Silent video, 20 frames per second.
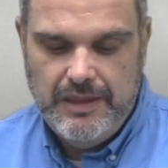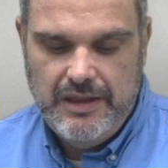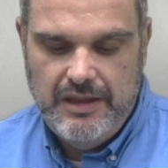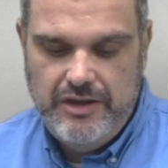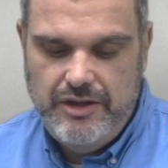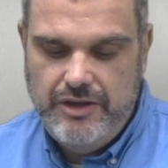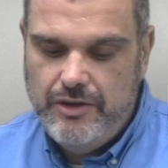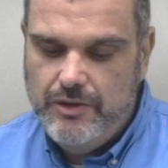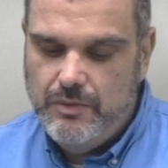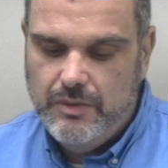
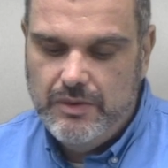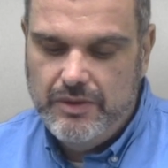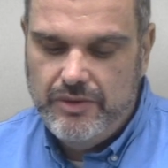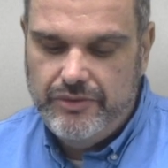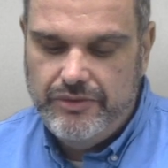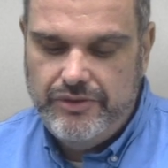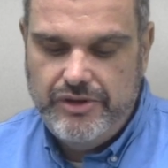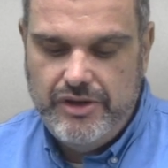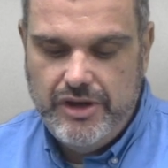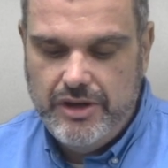"You
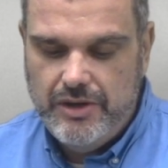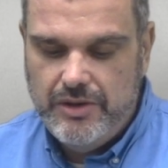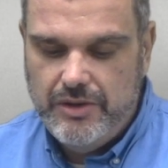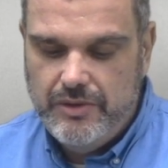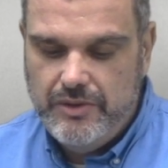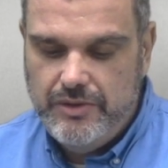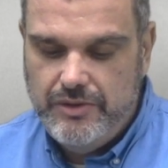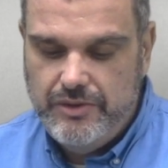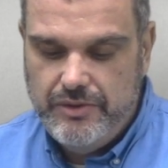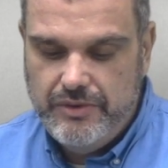won't
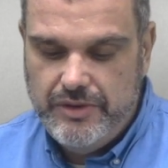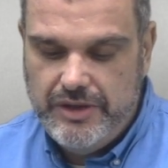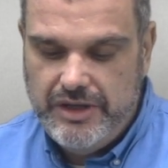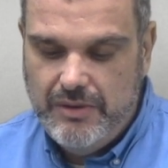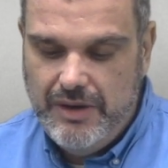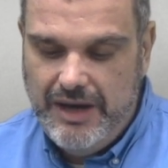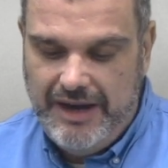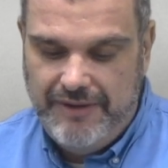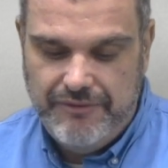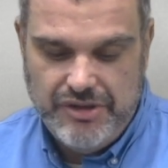know who you
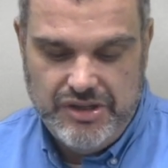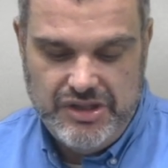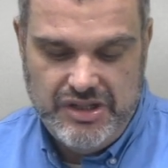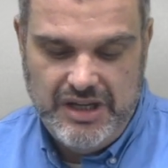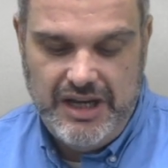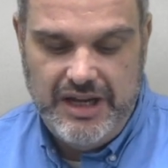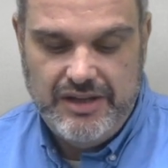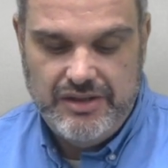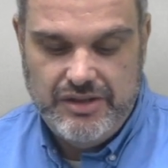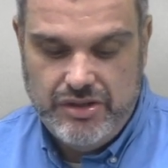have for
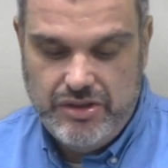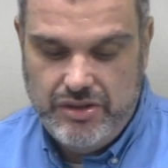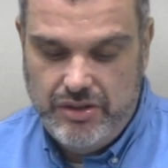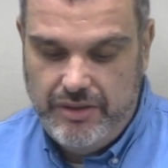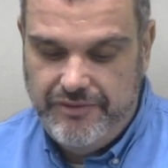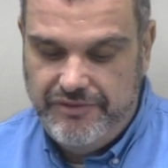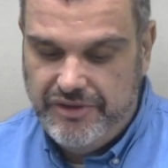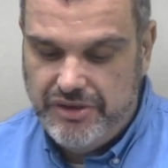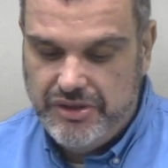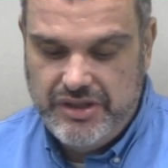science until the
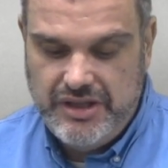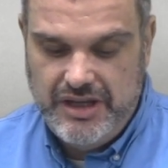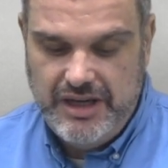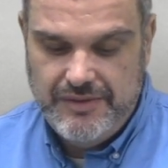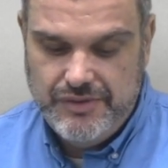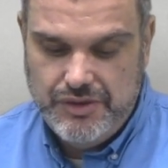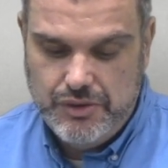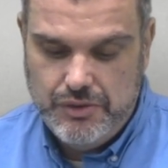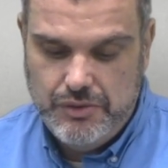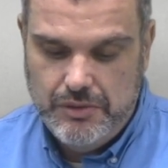first day
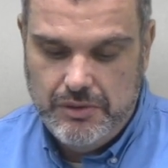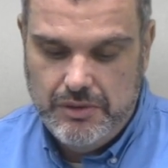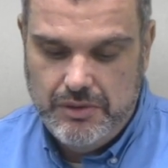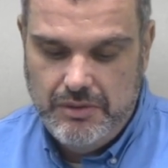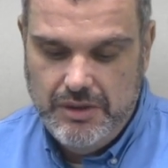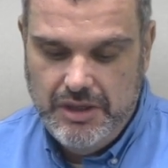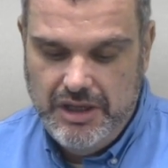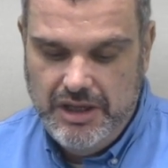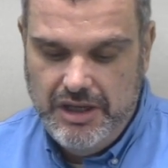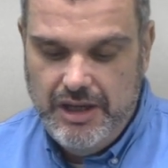of school,
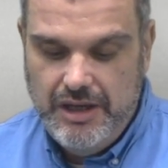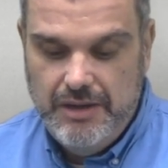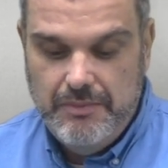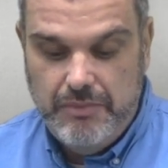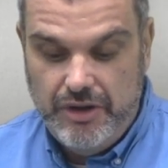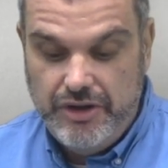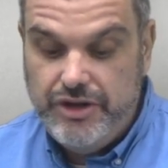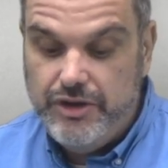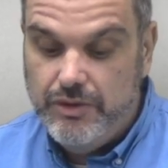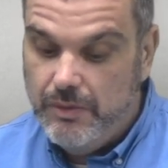
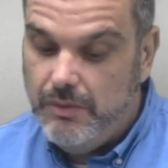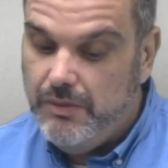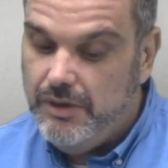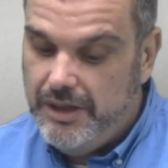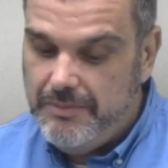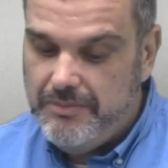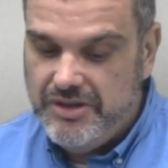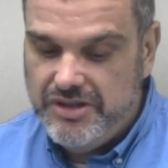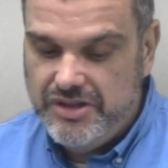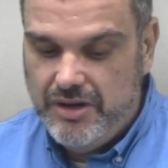but you will
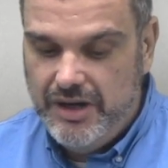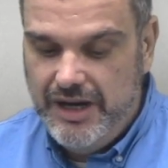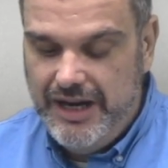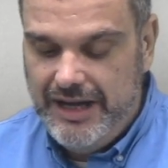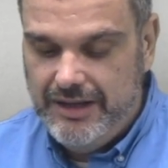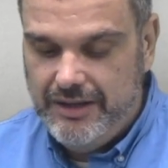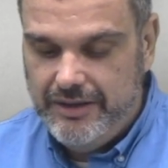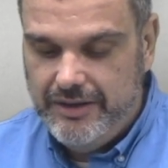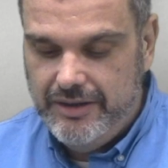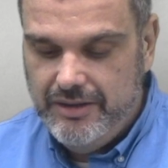want Mr.
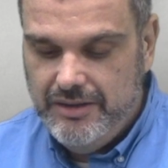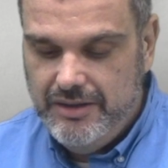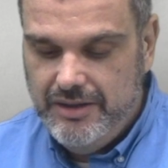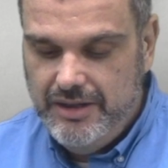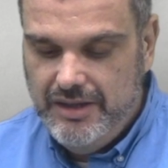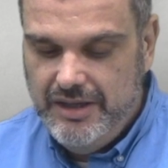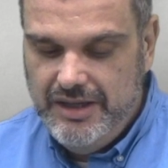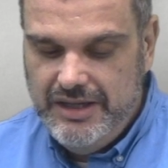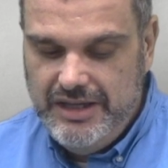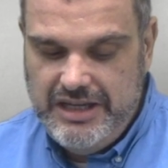Haller.
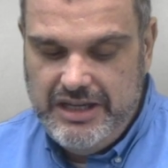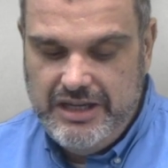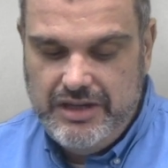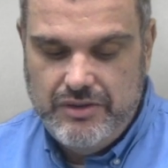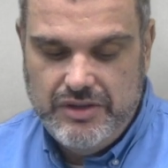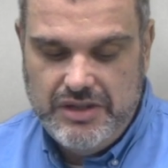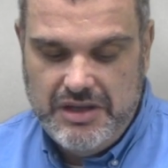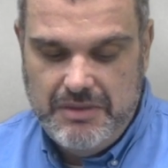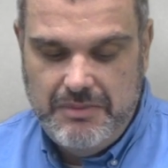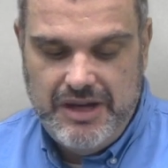He
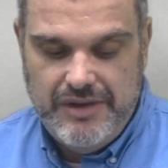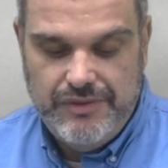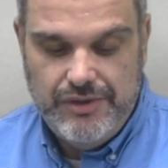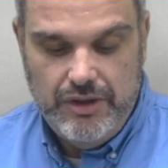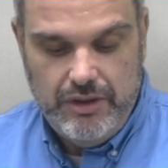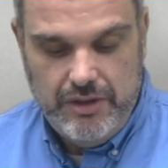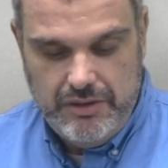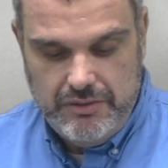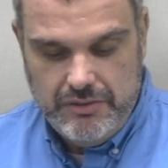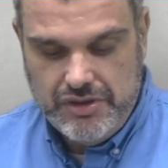used to be in the
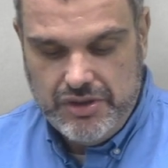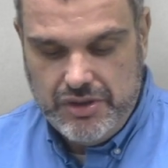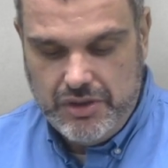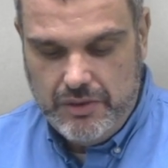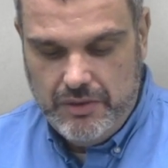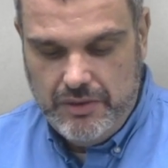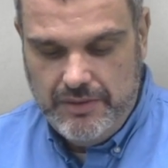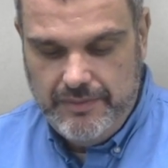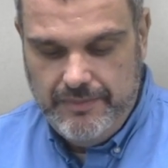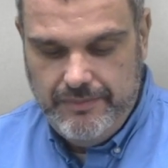lower
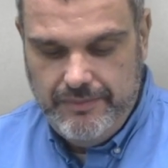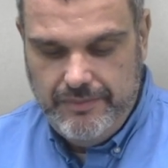school.